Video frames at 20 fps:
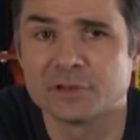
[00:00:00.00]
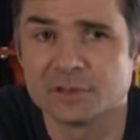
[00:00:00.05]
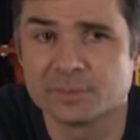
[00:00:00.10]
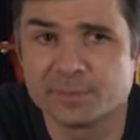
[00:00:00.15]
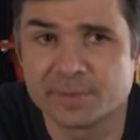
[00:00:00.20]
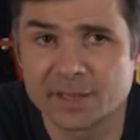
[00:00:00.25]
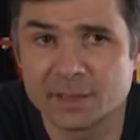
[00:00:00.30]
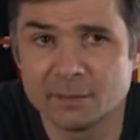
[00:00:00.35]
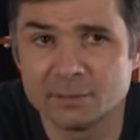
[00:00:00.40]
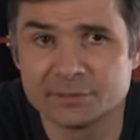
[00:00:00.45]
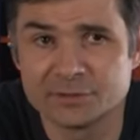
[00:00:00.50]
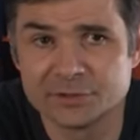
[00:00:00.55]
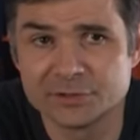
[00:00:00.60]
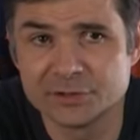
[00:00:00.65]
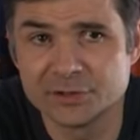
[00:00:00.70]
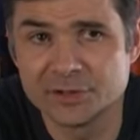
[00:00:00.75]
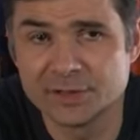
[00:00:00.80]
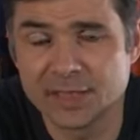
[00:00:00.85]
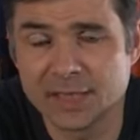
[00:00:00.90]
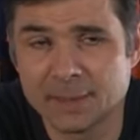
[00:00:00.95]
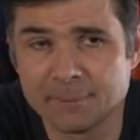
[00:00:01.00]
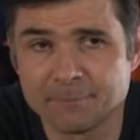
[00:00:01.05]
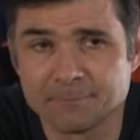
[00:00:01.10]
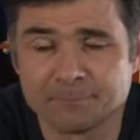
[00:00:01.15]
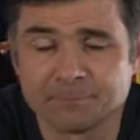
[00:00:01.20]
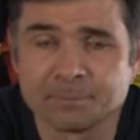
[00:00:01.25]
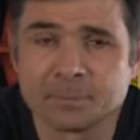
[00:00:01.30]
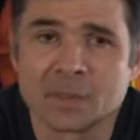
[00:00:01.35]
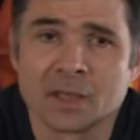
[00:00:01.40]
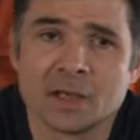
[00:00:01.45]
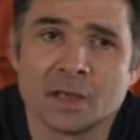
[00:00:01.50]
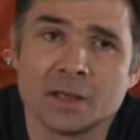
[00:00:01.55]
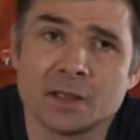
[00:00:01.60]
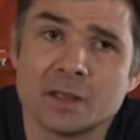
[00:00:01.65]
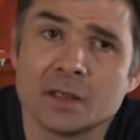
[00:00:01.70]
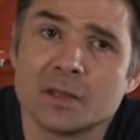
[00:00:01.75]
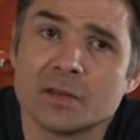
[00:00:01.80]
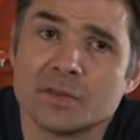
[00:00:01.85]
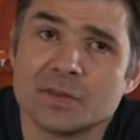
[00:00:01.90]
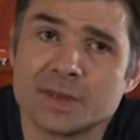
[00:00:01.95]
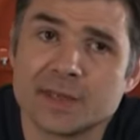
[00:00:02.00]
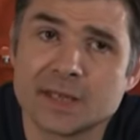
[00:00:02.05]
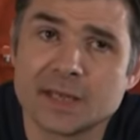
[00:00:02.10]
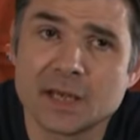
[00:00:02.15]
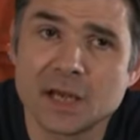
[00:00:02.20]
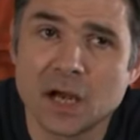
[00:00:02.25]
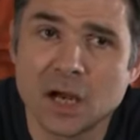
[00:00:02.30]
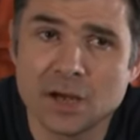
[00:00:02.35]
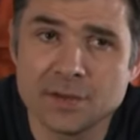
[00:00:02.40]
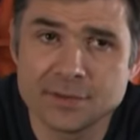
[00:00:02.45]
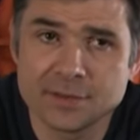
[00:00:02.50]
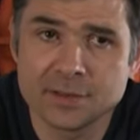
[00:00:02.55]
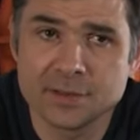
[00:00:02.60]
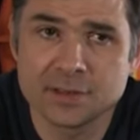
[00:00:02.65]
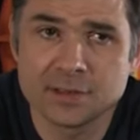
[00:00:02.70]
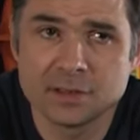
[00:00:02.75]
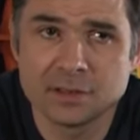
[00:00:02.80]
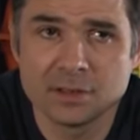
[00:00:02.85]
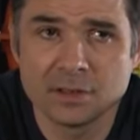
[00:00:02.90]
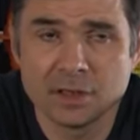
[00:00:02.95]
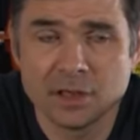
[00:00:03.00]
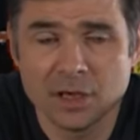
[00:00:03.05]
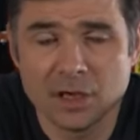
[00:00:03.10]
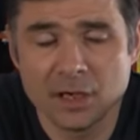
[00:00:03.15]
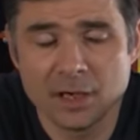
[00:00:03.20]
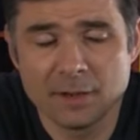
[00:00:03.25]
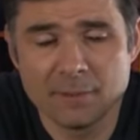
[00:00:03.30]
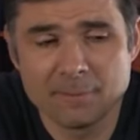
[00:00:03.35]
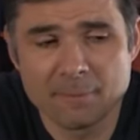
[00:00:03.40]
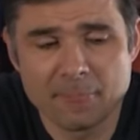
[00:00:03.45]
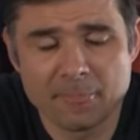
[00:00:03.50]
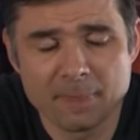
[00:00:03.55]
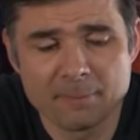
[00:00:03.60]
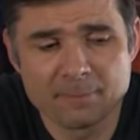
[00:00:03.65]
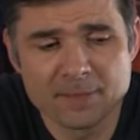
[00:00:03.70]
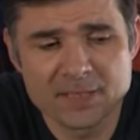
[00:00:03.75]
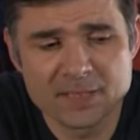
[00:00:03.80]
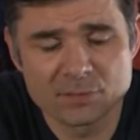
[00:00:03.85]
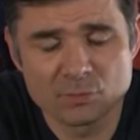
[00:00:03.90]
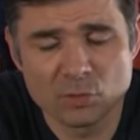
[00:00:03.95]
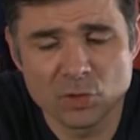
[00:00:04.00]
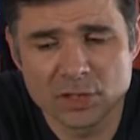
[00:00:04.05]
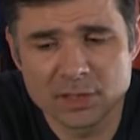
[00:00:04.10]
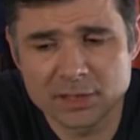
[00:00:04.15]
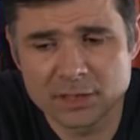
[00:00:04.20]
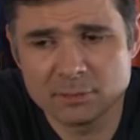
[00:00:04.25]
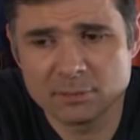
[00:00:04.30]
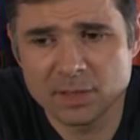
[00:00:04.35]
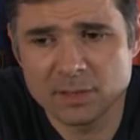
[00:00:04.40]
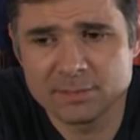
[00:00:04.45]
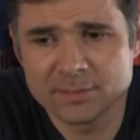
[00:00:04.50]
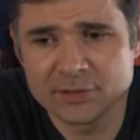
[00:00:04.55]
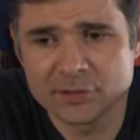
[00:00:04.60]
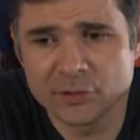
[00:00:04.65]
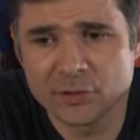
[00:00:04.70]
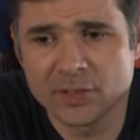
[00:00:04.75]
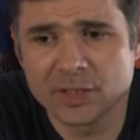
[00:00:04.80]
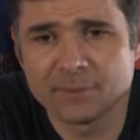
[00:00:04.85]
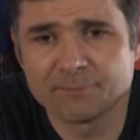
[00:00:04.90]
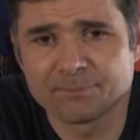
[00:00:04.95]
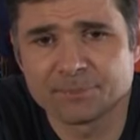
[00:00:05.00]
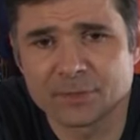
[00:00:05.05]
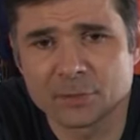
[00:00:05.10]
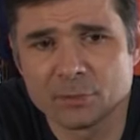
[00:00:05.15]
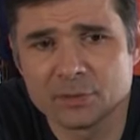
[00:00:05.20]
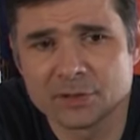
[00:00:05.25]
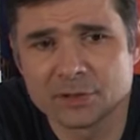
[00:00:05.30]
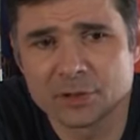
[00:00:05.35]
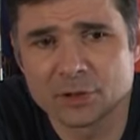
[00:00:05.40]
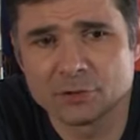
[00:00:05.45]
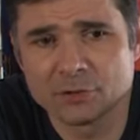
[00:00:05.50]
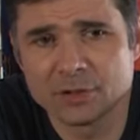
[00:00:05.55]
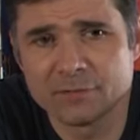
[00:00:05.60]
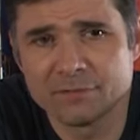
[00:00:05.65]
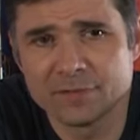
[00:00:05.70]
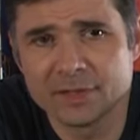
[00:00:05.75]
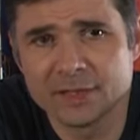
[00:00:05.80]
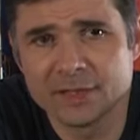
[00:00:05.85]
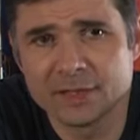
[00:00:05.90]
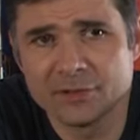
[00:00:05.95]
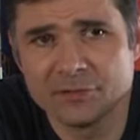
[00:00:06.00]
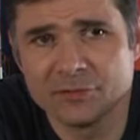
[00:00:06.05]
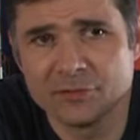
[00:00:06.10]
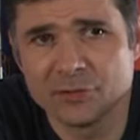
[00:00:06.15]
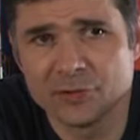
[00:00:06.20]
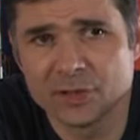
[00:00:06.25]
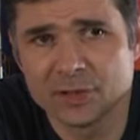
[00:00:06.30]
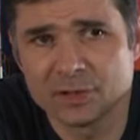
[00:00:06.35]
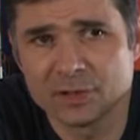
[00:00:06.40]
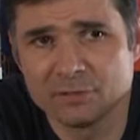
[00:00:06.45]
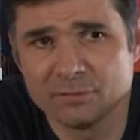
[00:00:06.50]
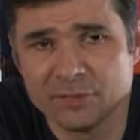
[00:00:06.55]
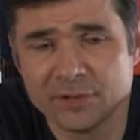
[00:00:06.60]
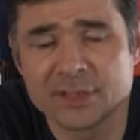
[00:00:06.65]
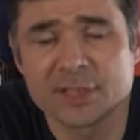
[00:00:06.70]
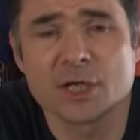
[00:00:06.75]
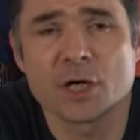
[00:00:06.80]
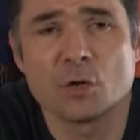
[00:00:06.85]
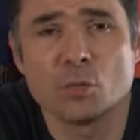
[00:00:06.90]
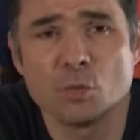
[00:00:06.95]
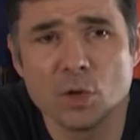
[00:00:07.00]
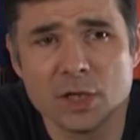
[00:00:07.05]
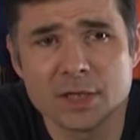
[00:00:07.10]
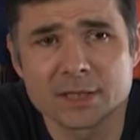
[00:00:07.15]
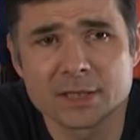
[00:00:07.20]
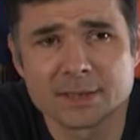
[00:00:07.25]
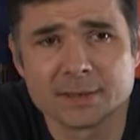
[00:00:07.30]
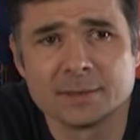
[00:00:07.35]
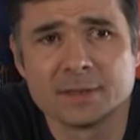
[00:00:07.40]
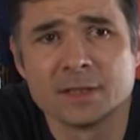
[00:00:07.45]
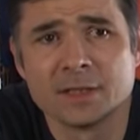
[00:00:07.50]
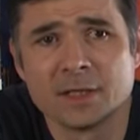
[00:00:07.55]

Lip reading: to be able to do that. The other piece of work that you might be doing with an ROV is doing video work.